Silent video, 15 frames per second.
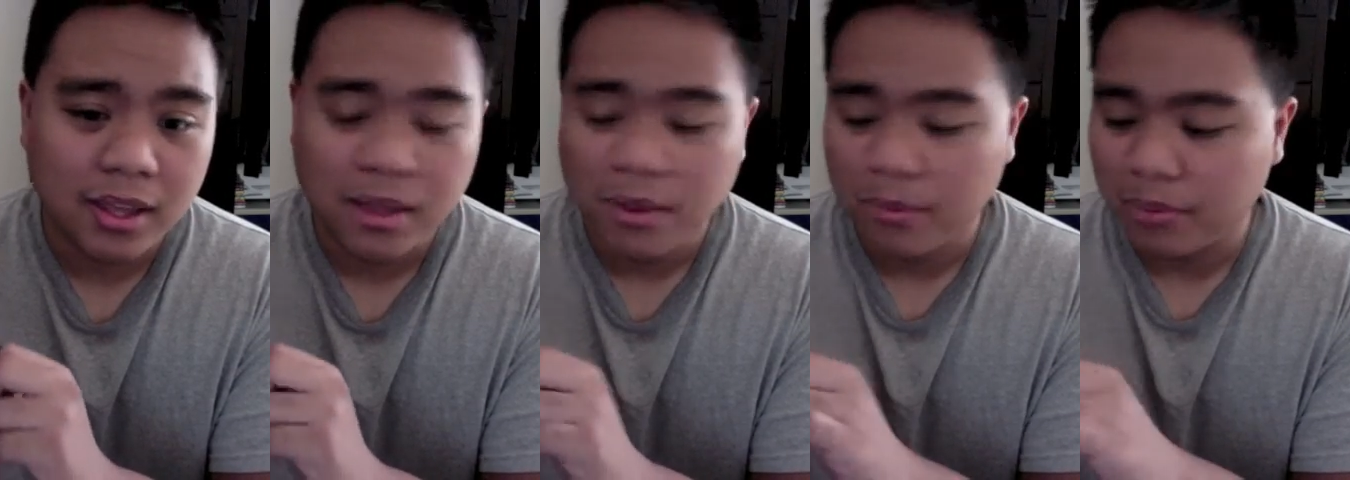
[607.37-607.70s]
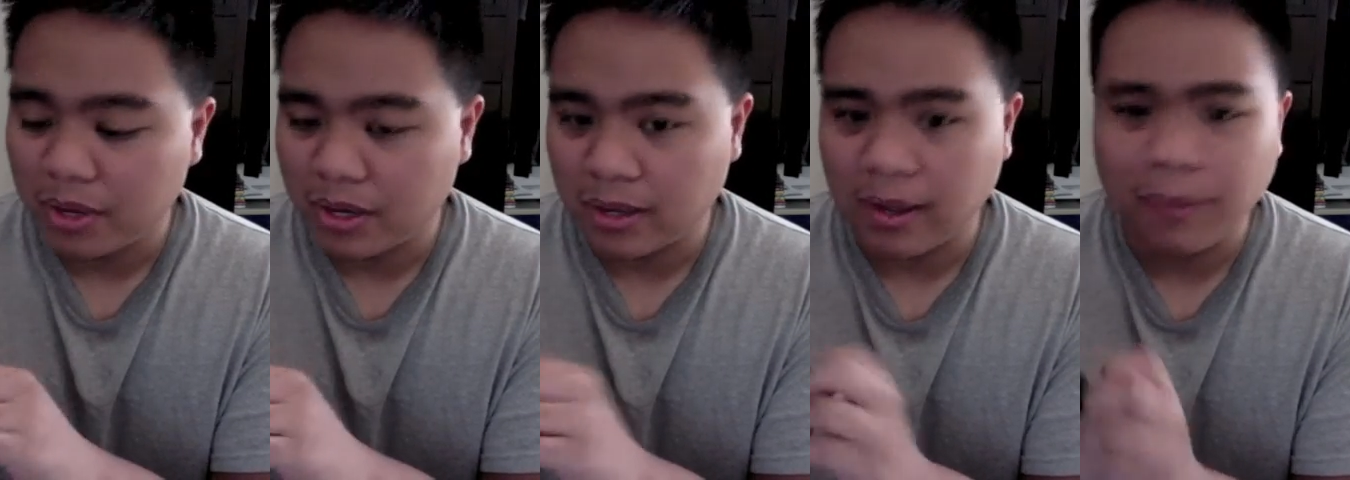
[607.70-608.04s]
But
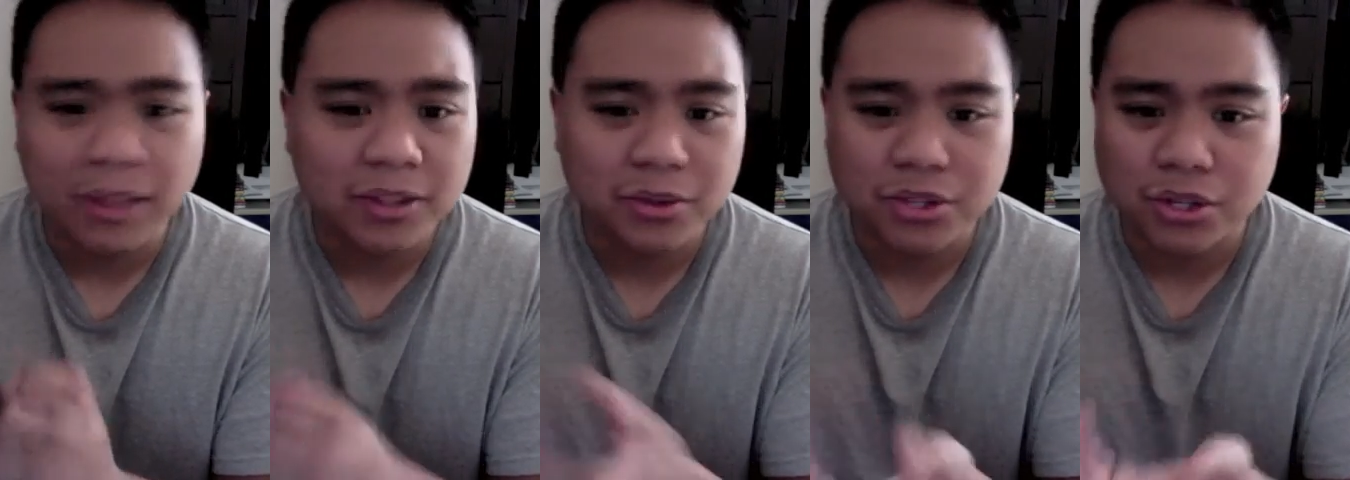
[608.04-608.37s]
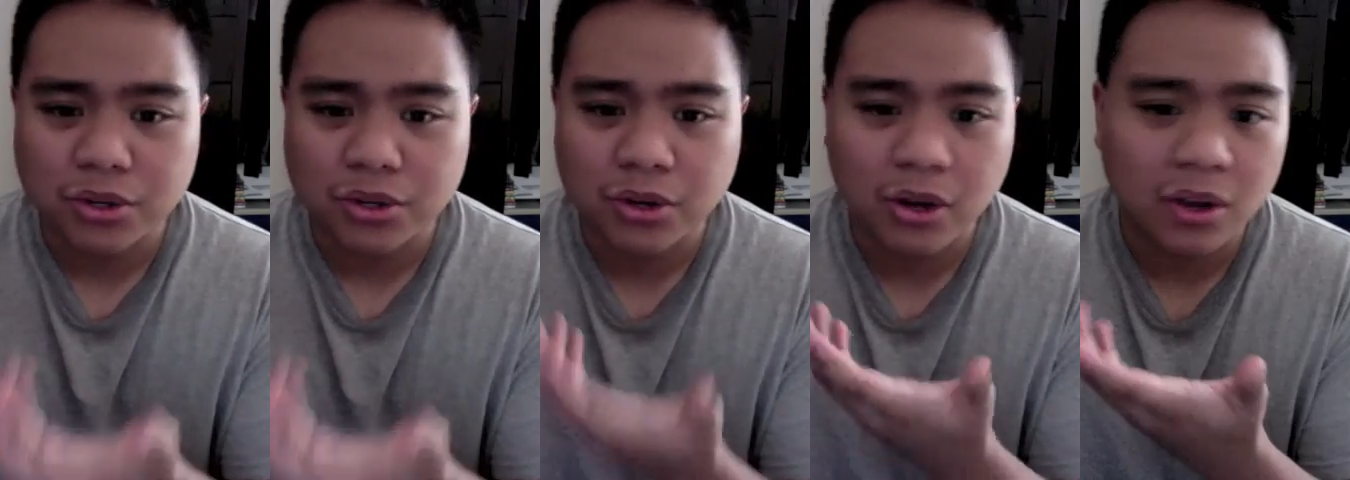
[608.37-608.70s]
I'm not too
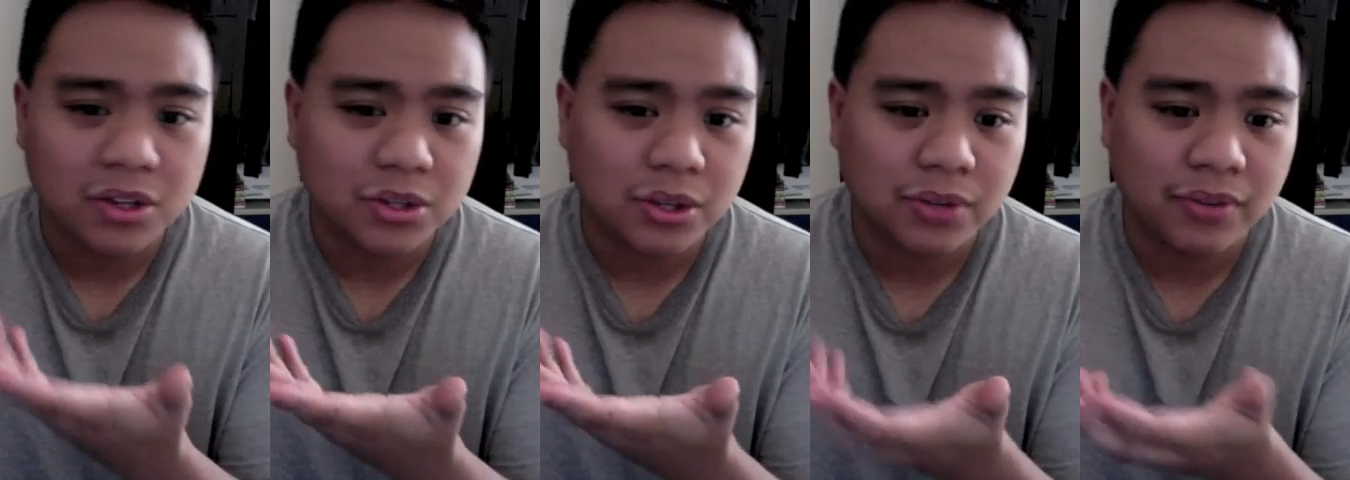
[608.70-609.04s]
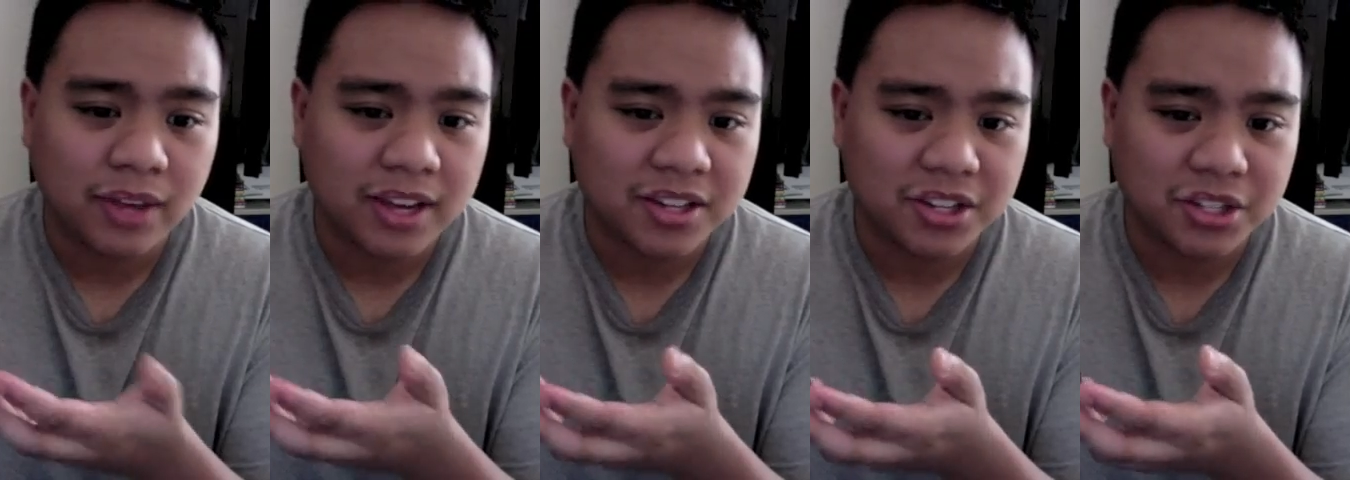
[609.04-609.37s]
sure also if I
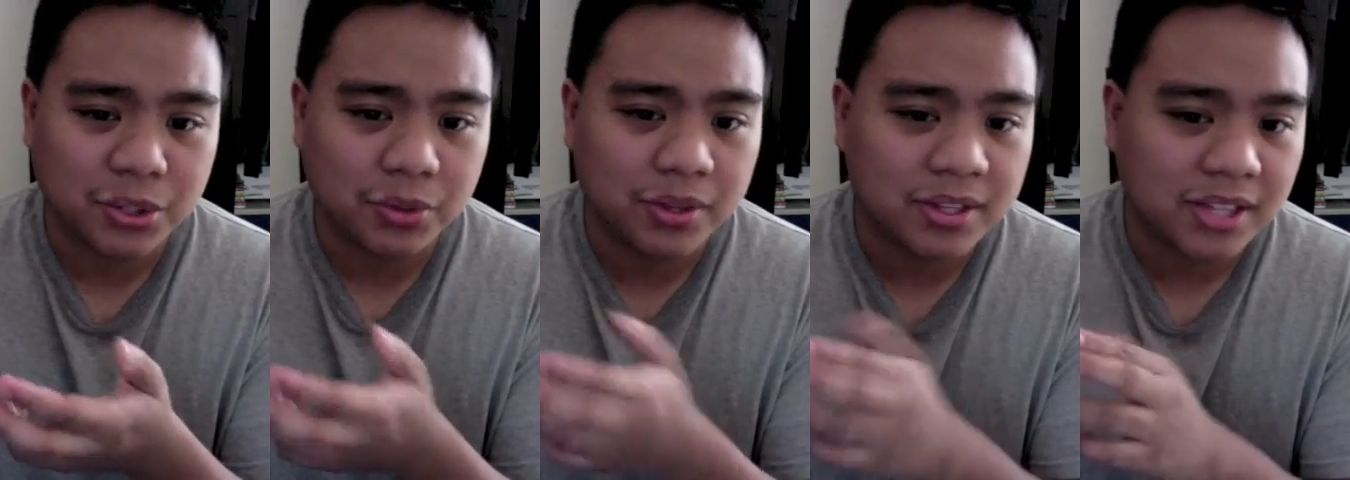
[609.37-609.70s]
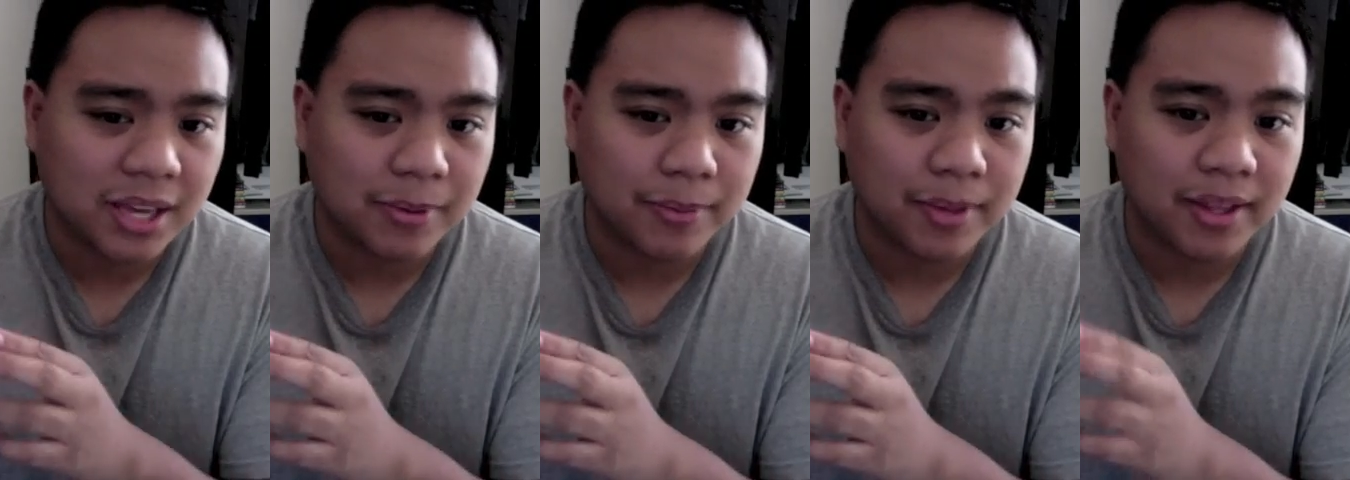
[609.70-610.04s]
actually showed this game
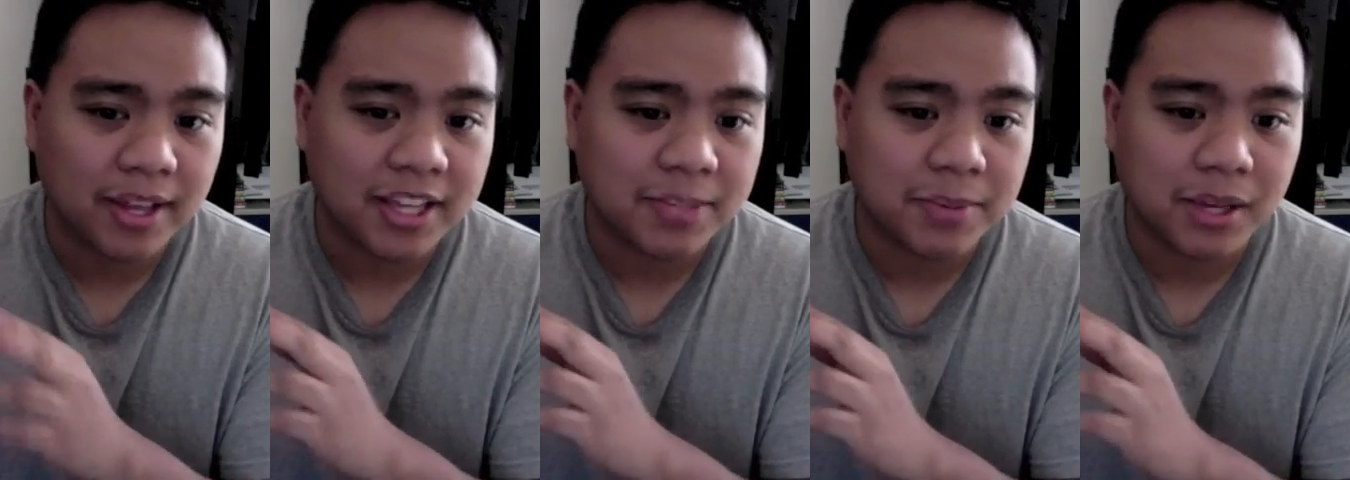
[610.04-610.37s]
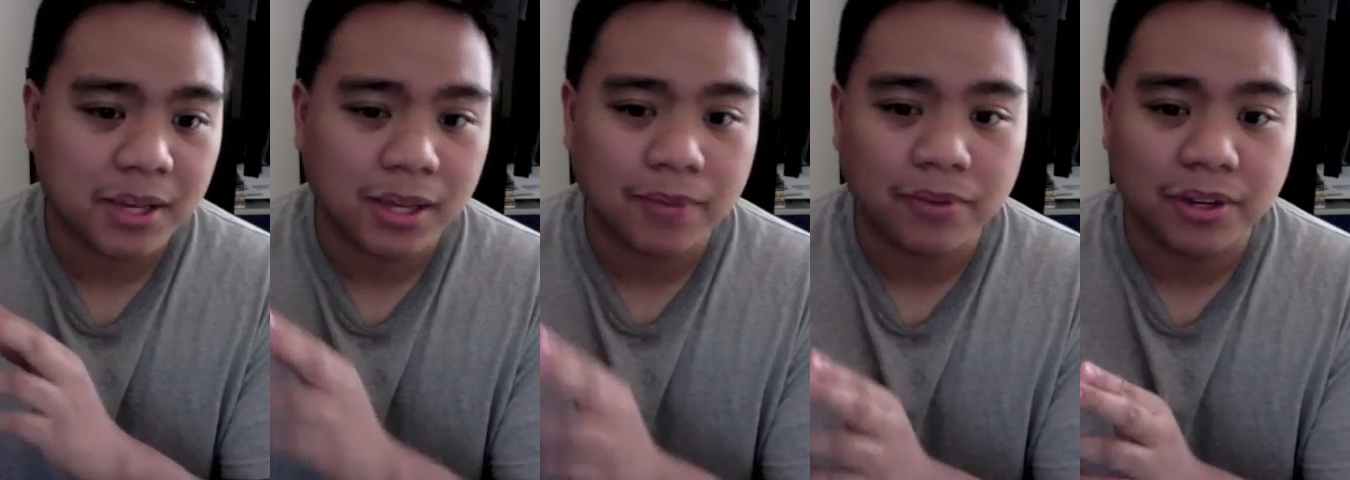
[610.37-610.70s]
in my last
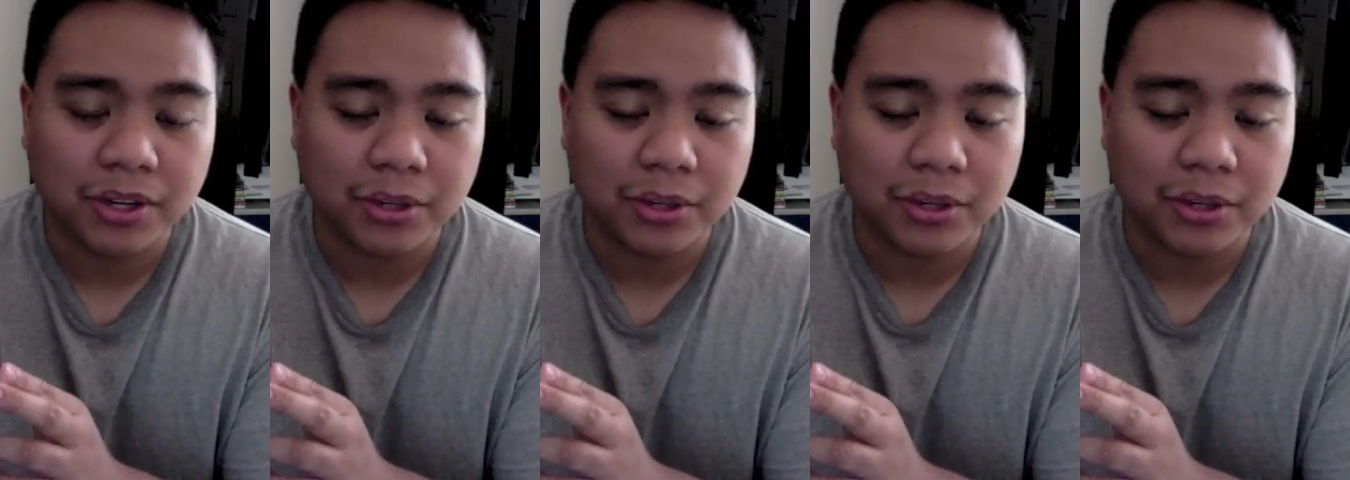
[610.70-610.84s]
pickup video,